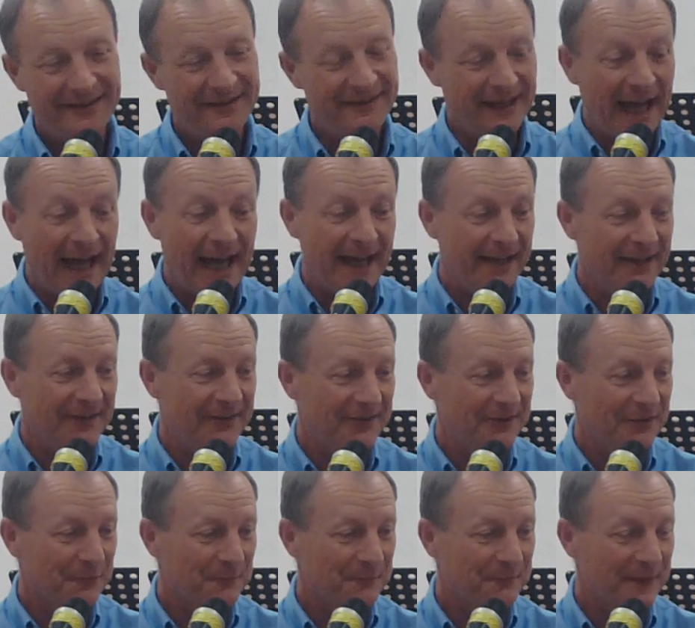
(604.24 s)
That
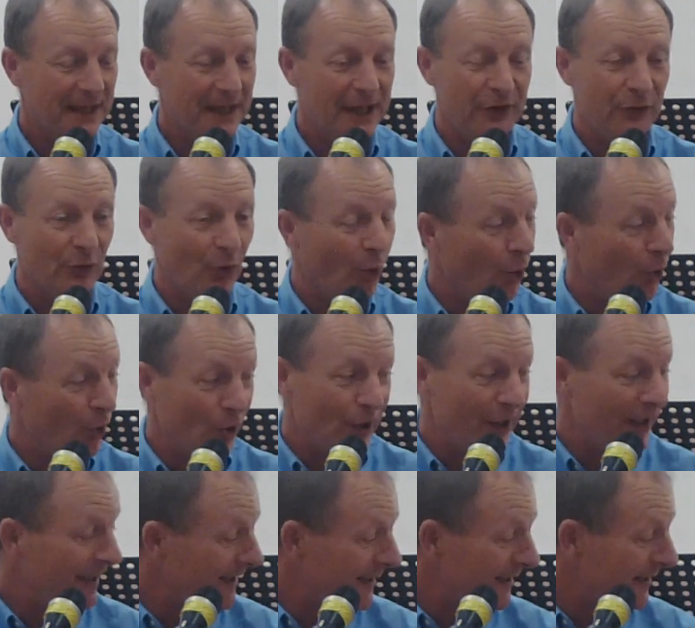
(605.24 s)
is all
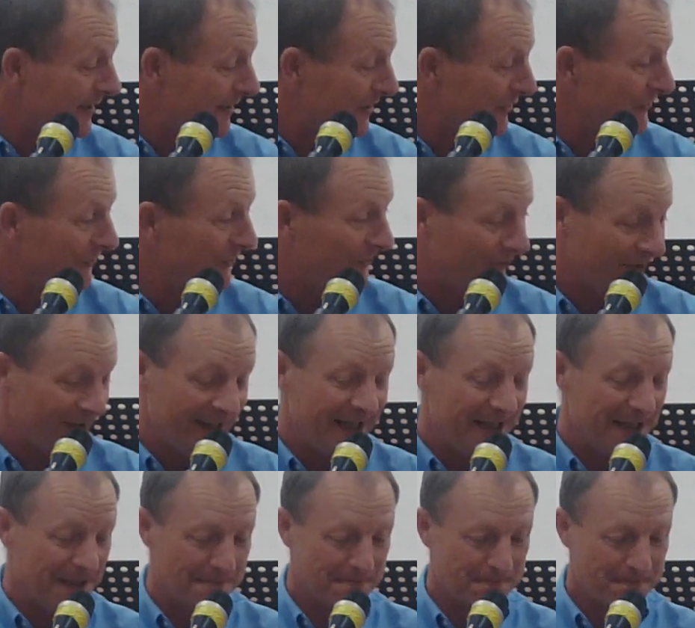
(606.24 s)
he can
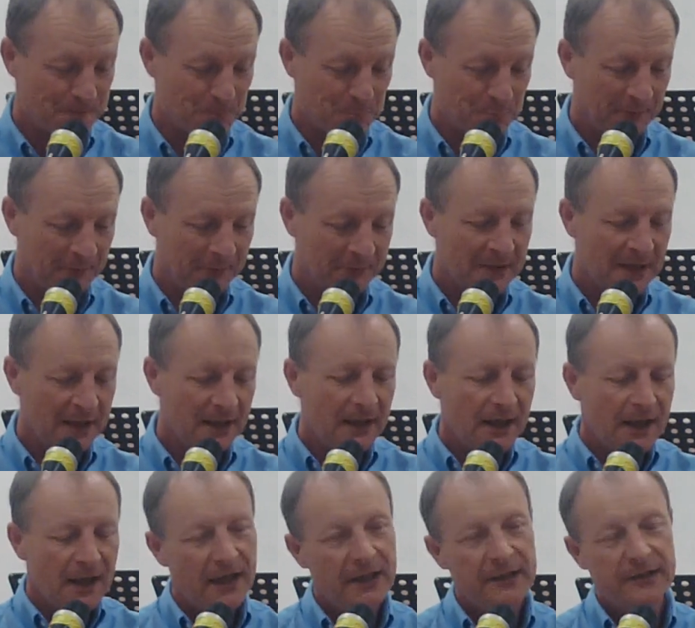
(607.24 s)
see.
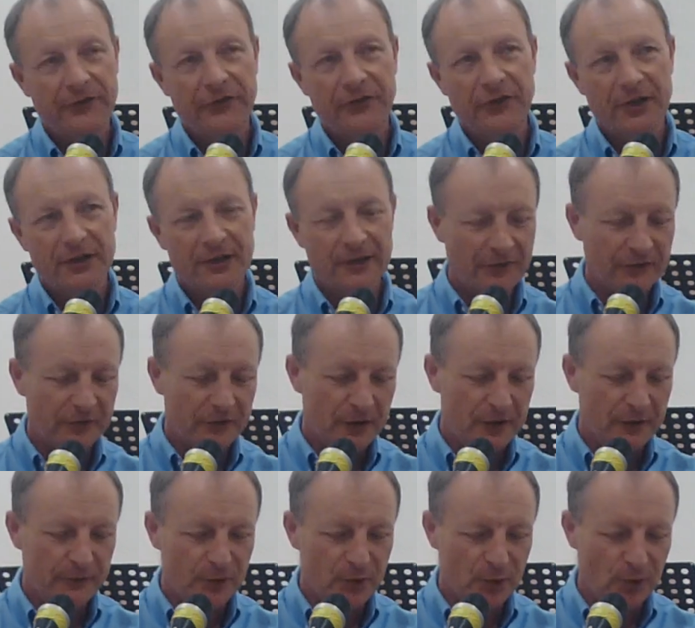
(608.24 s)
And the turtles,
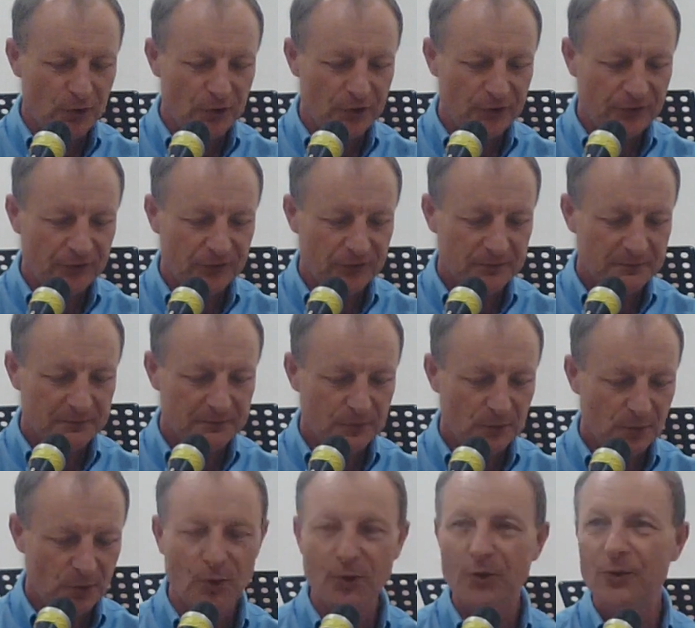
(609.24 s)
of course,
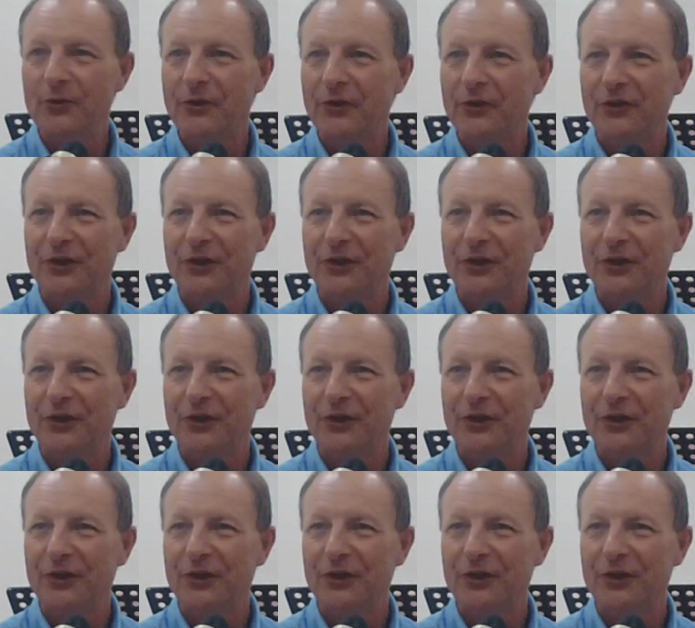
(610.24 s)
all the